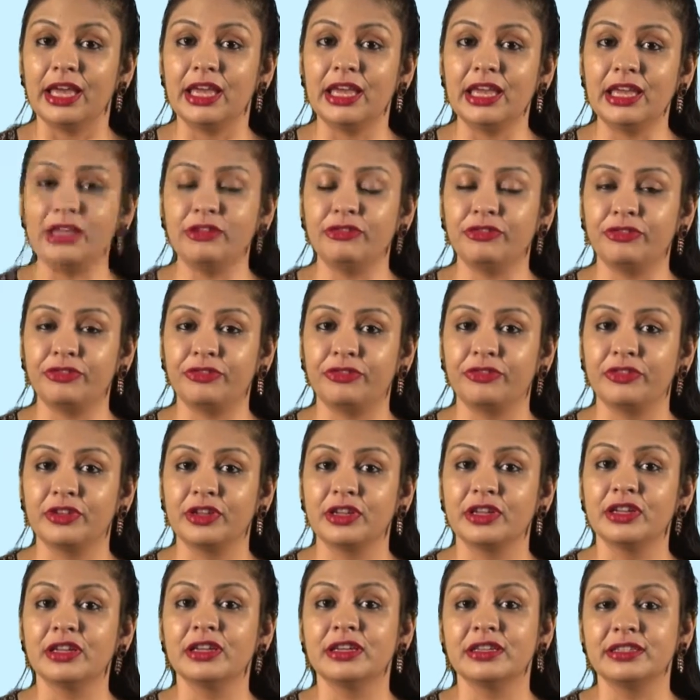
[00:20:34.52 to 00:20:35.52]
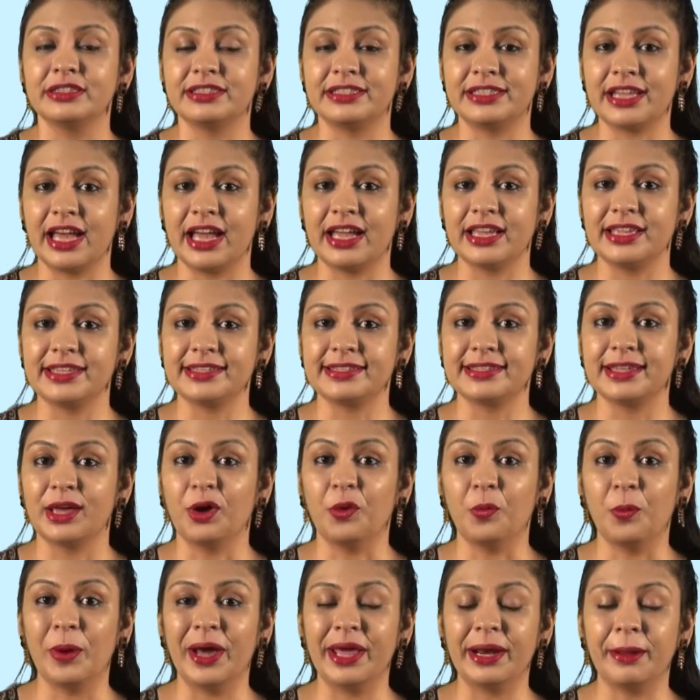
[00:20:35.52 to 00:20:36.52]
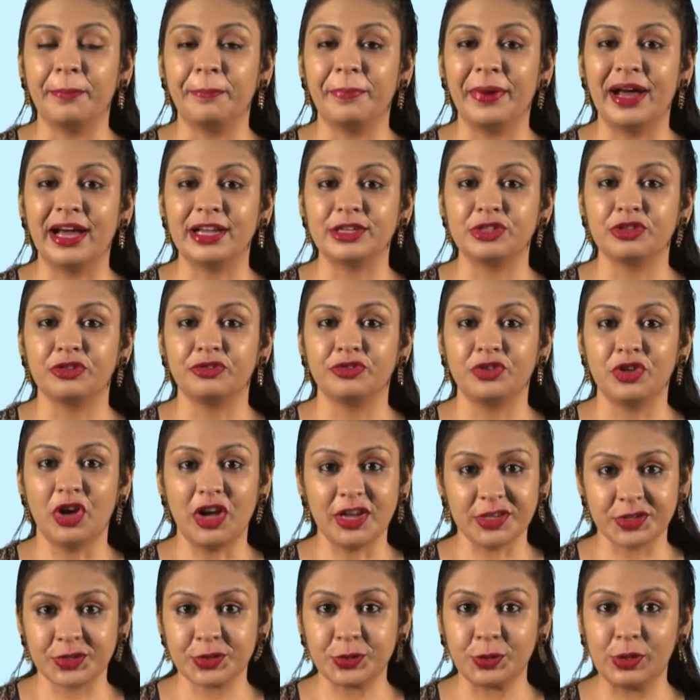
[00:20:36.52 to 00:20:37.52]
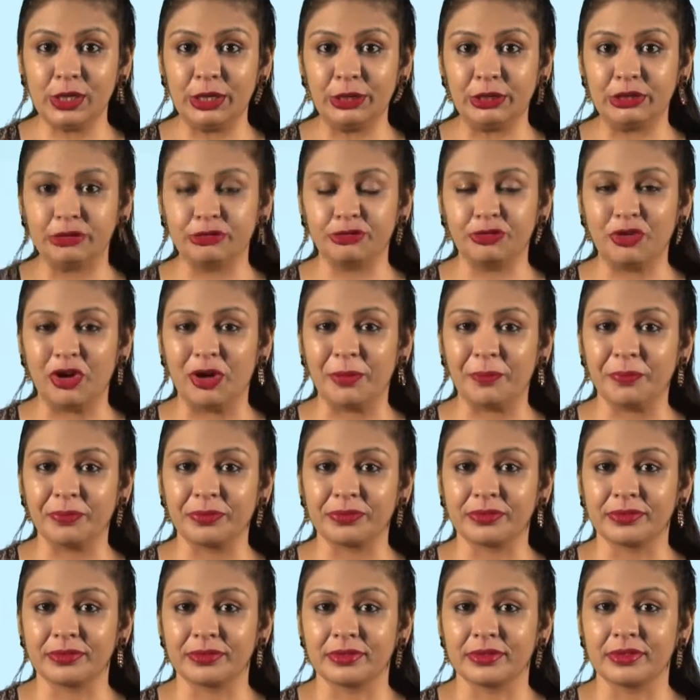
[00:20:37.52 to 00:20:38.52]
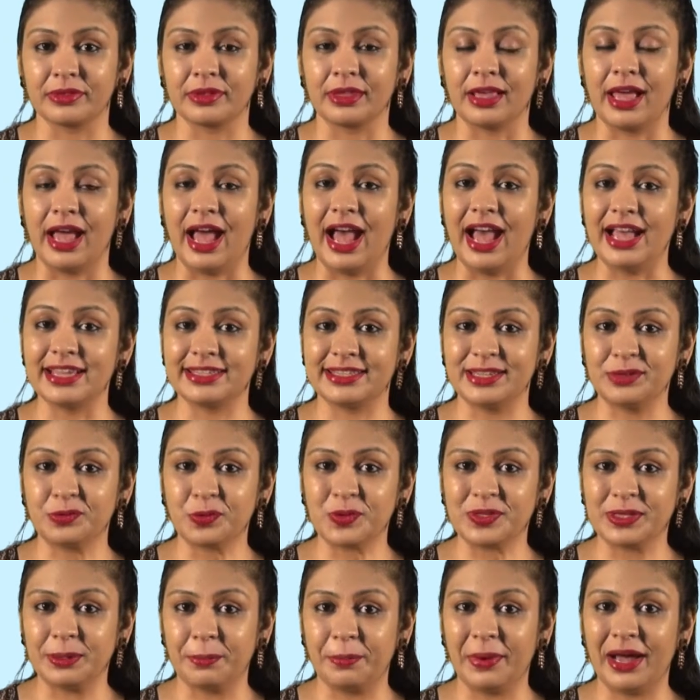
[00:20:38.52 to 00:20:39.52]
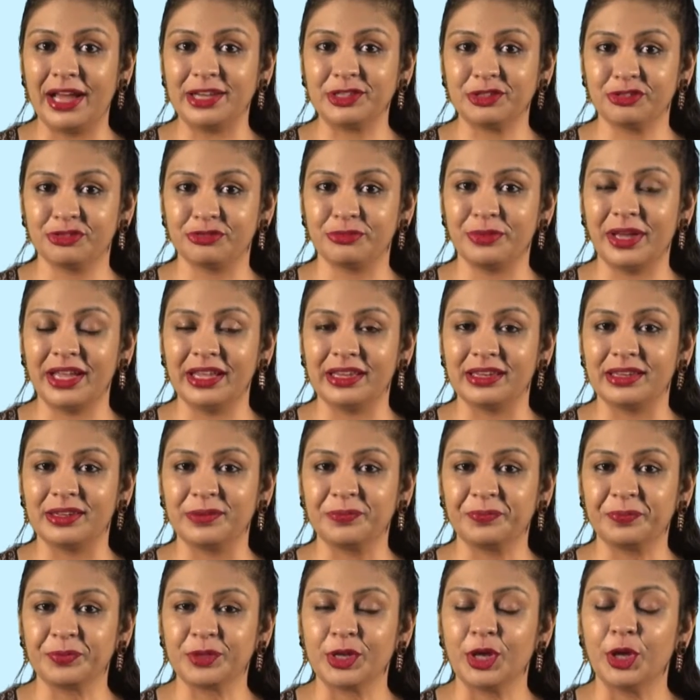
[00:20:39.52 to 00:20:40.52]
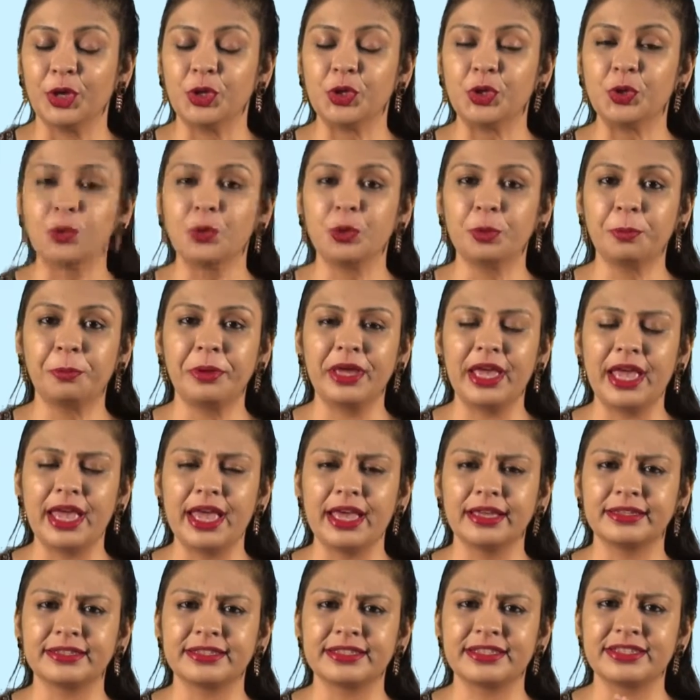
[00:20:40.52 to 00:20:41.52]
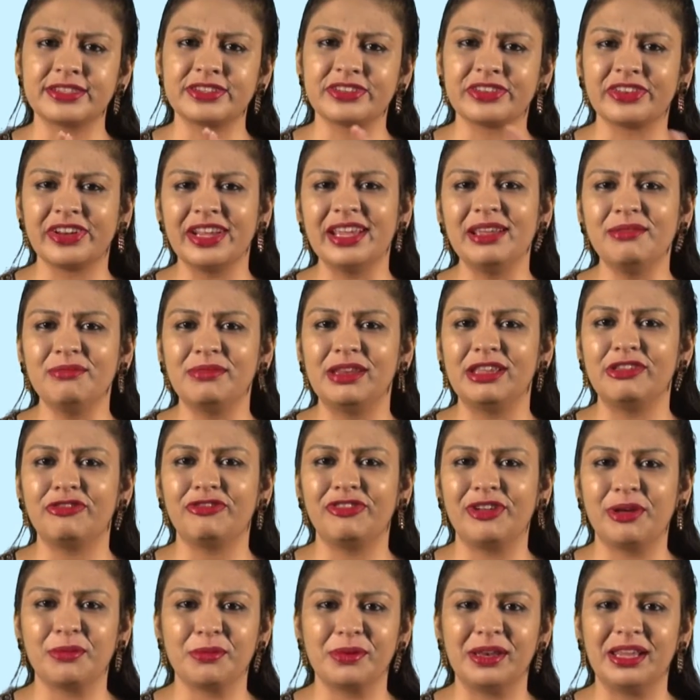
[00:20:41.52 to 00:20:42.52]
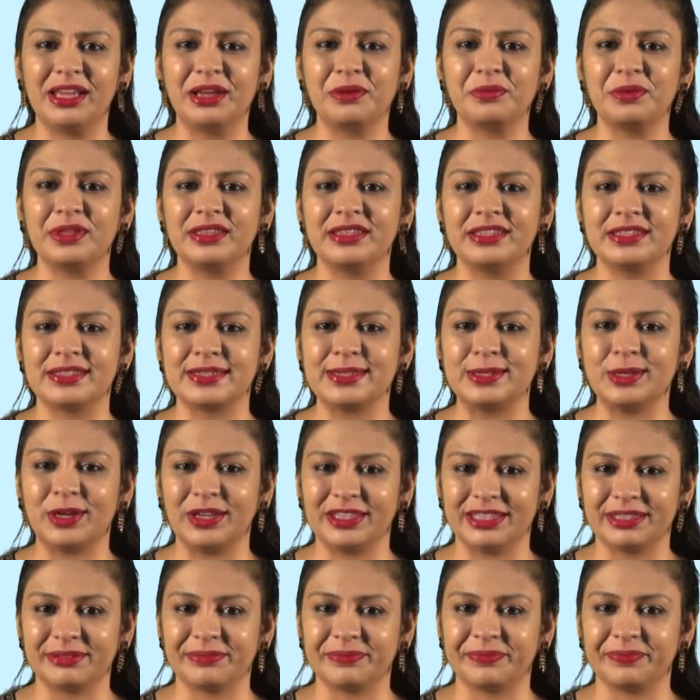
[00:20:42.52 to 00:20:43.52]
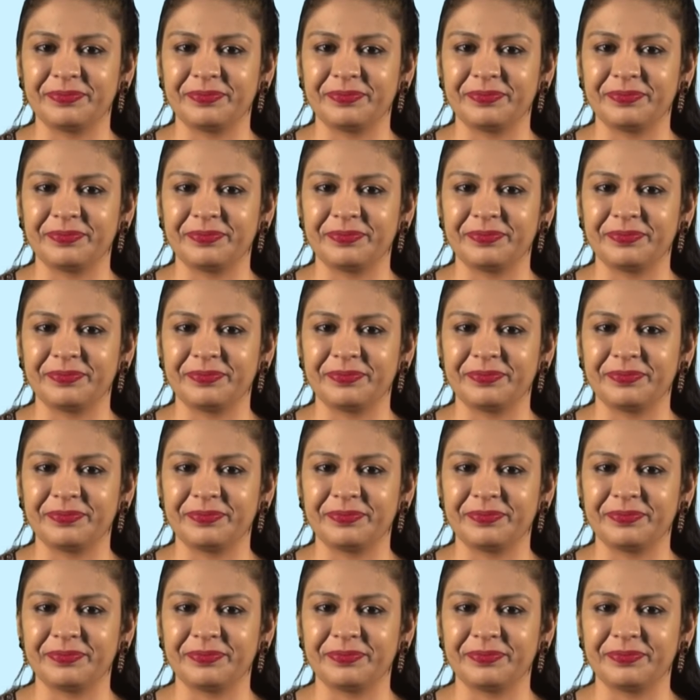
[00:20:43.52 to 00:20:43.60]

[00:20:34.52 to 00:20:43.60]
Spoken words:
If ties were a part of your school uniform, as it was a part of mine, you would be extremely familiar with this knot.